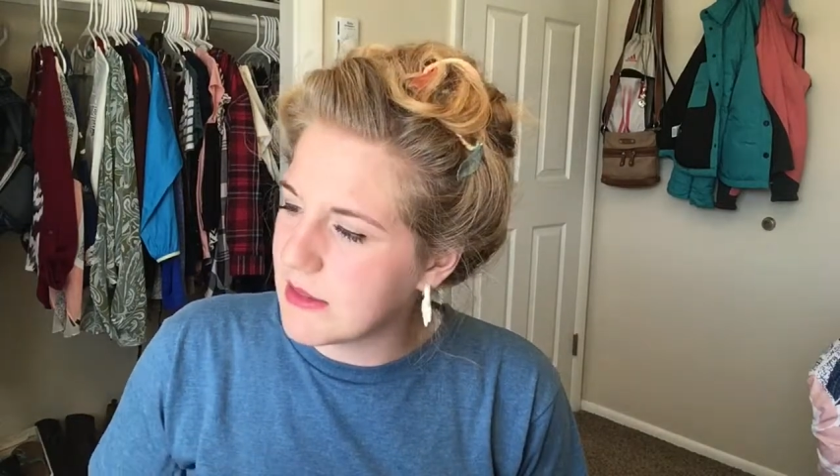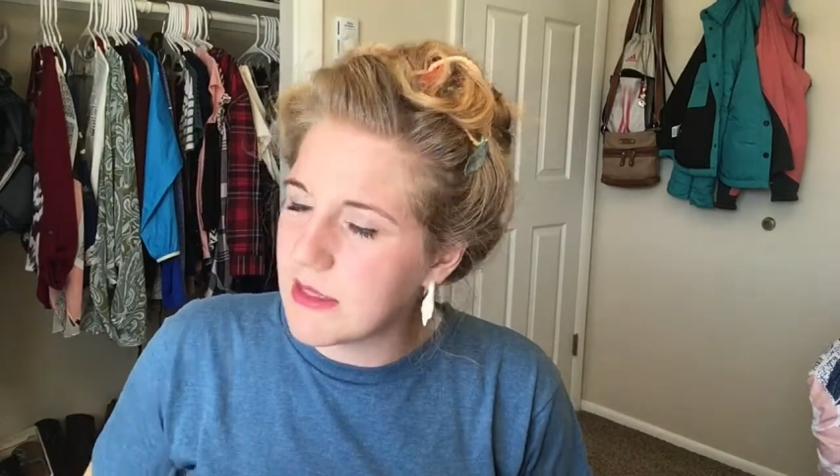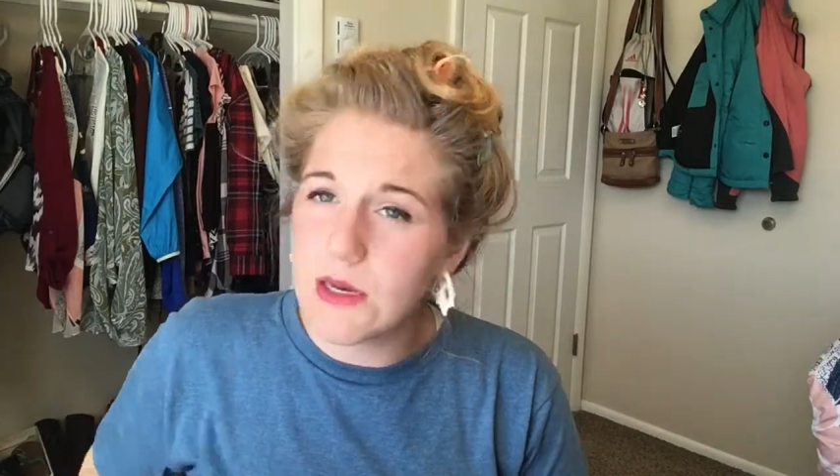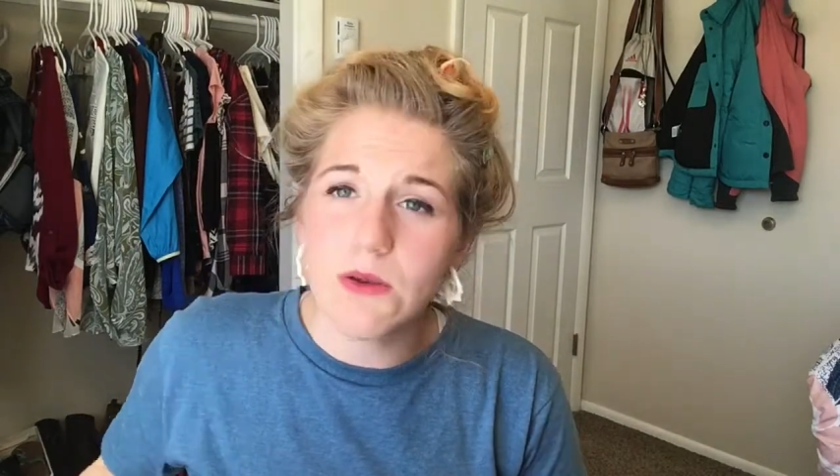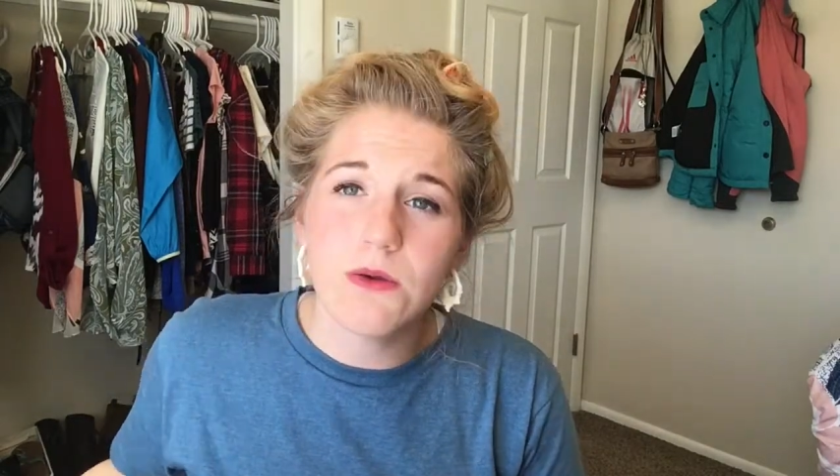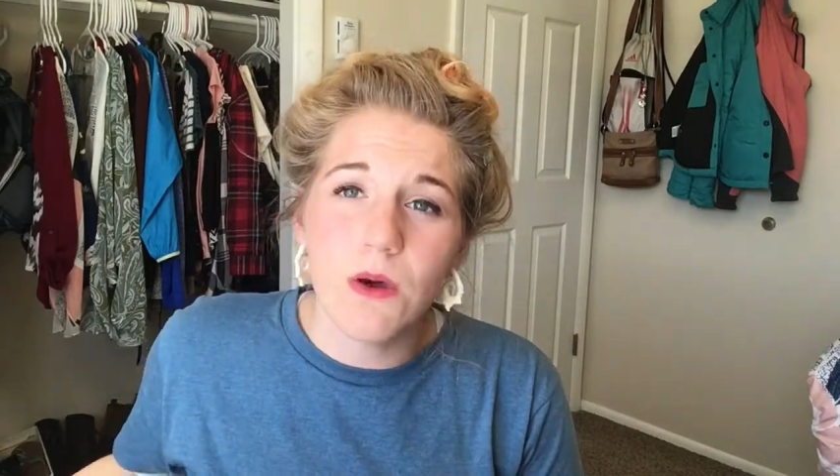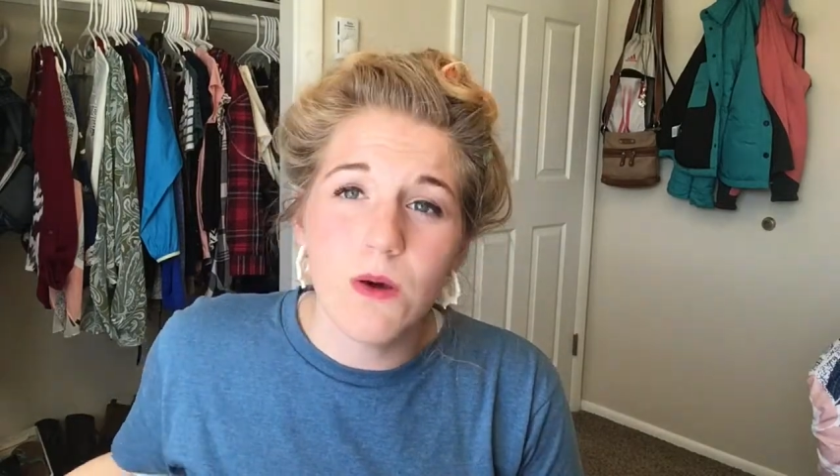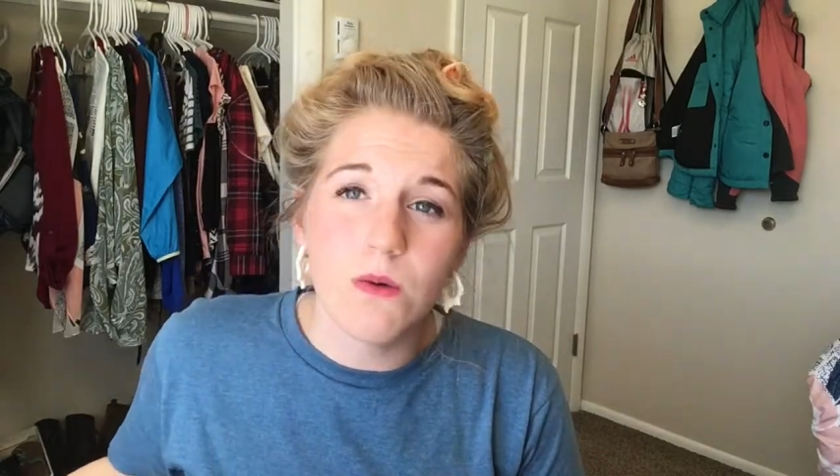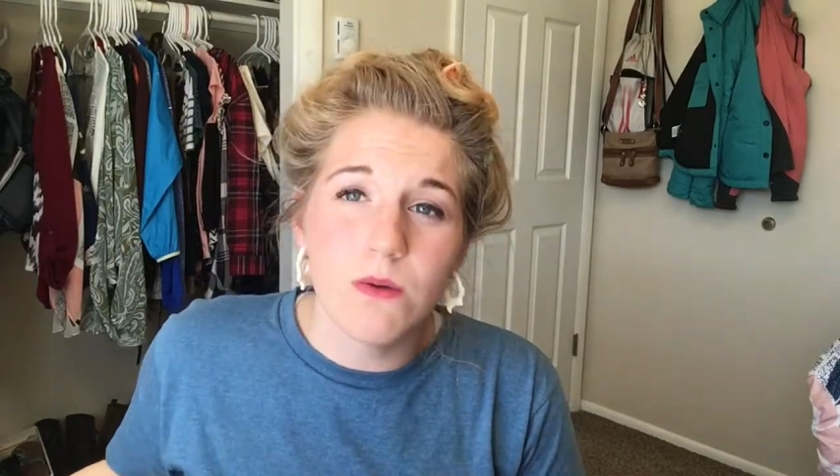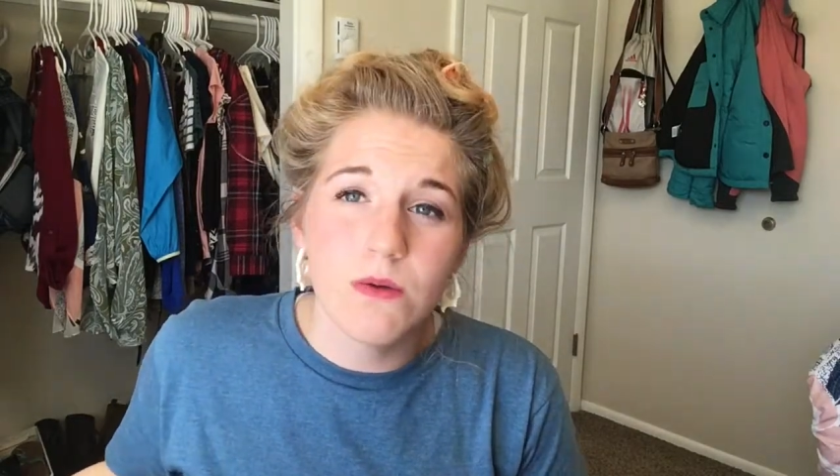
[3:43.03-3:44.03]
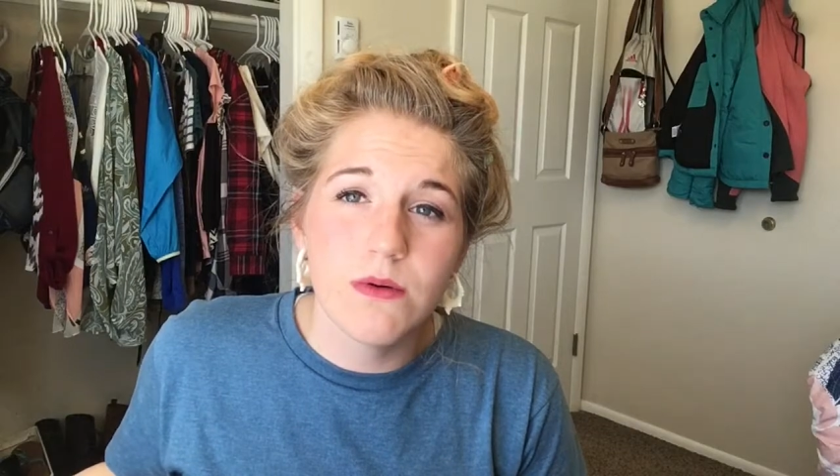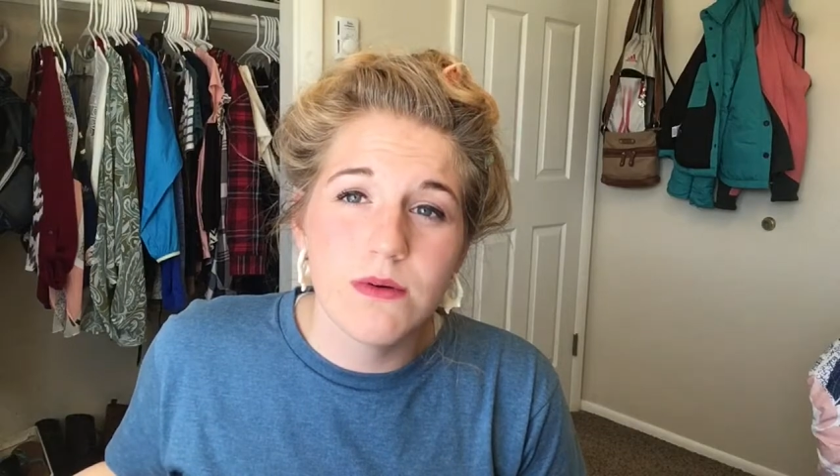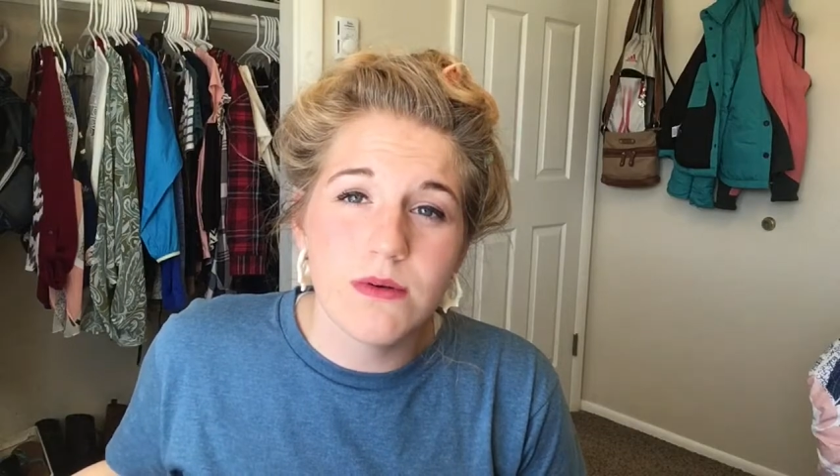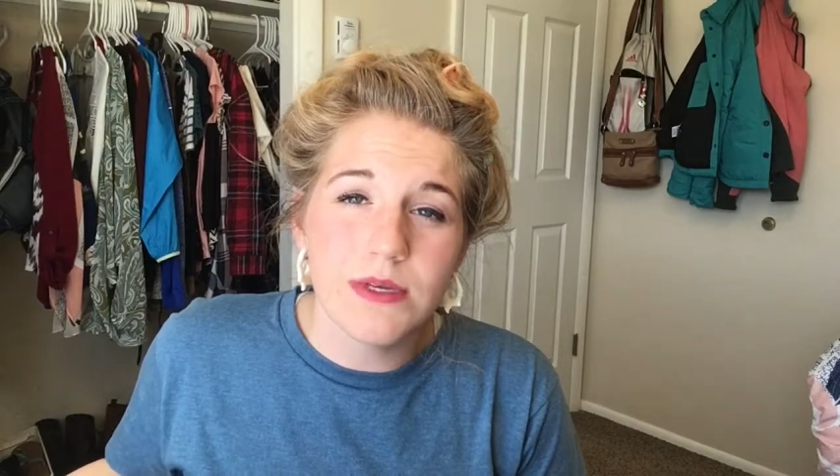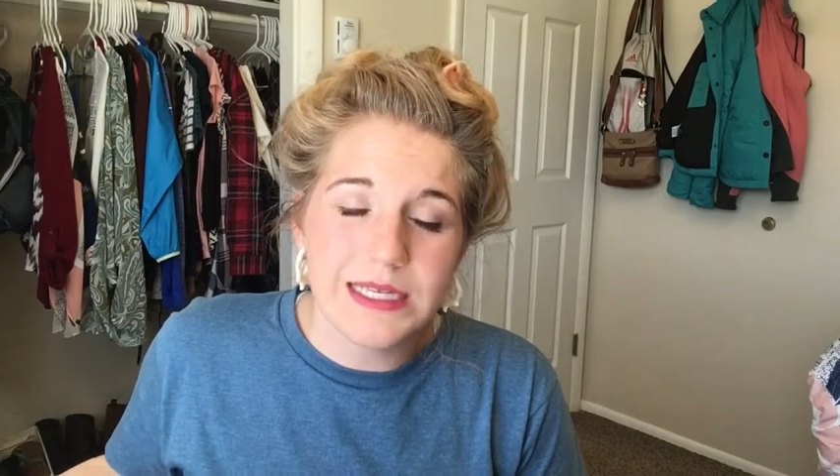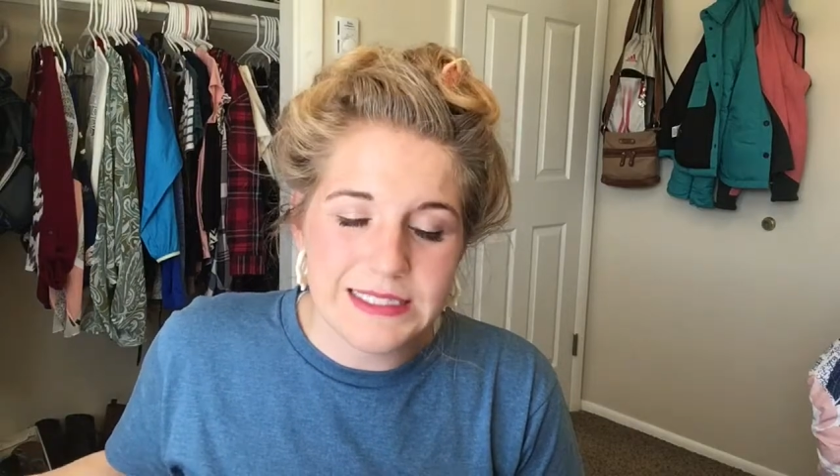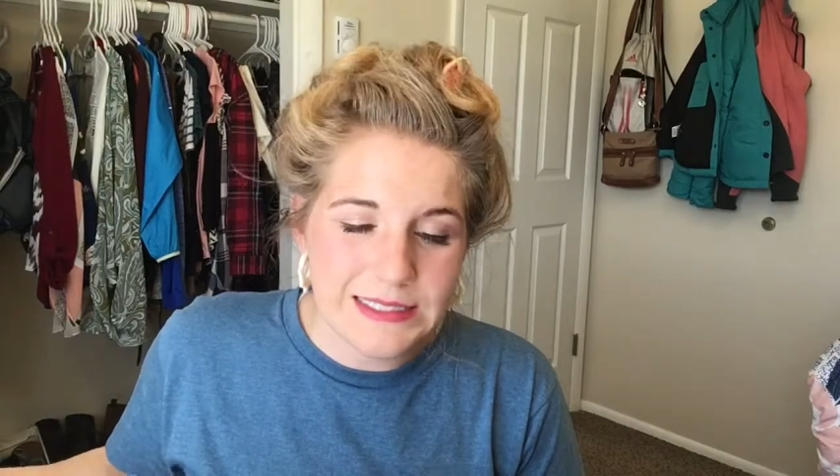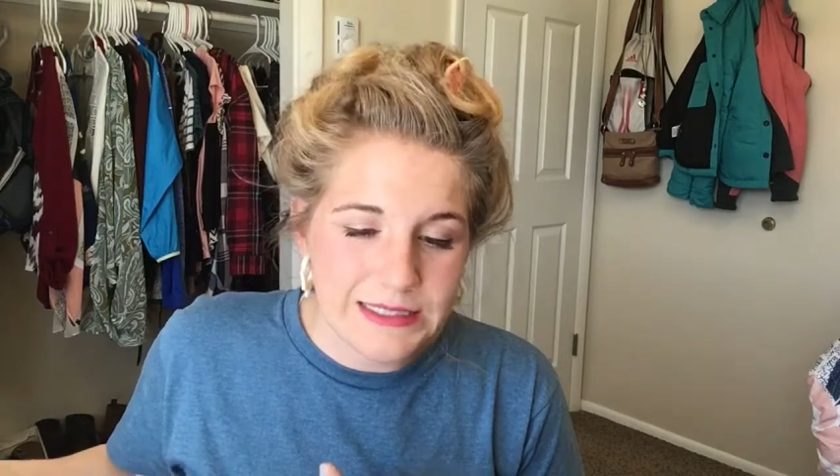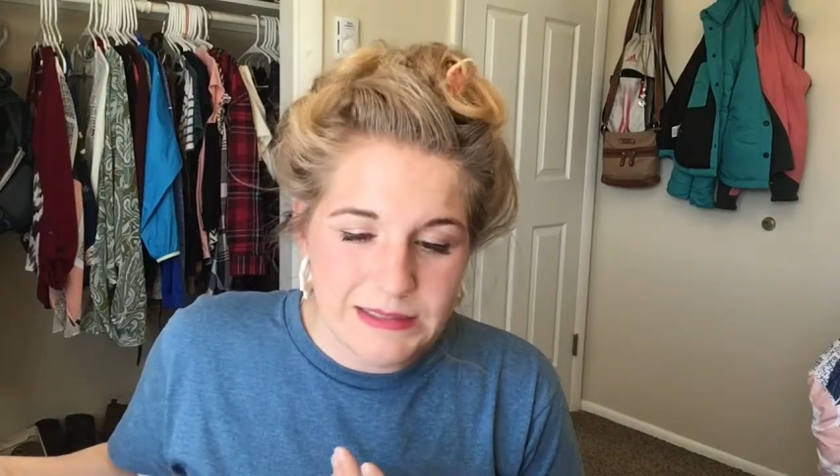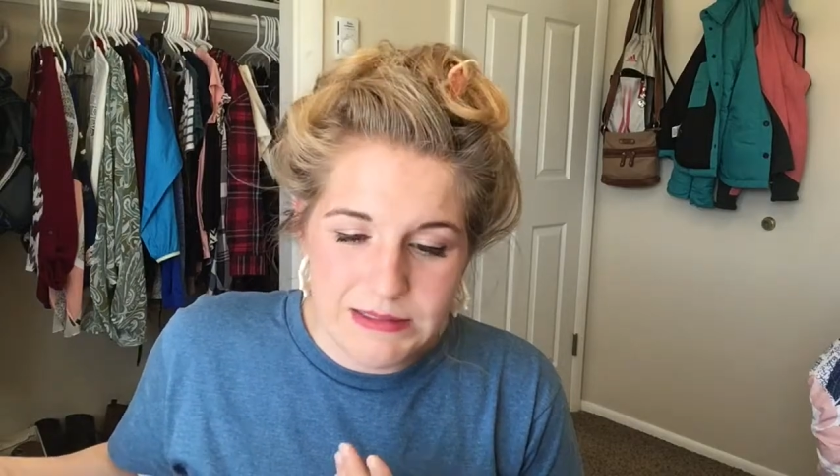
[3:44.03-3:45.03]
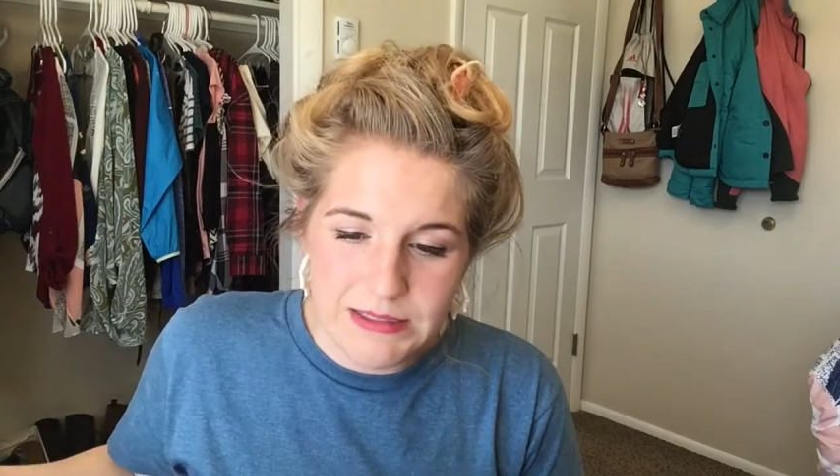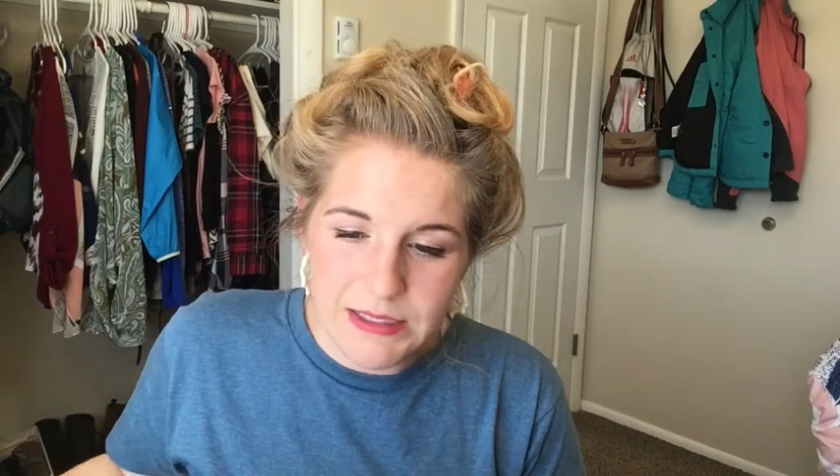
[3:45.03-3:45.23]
there you go. It's...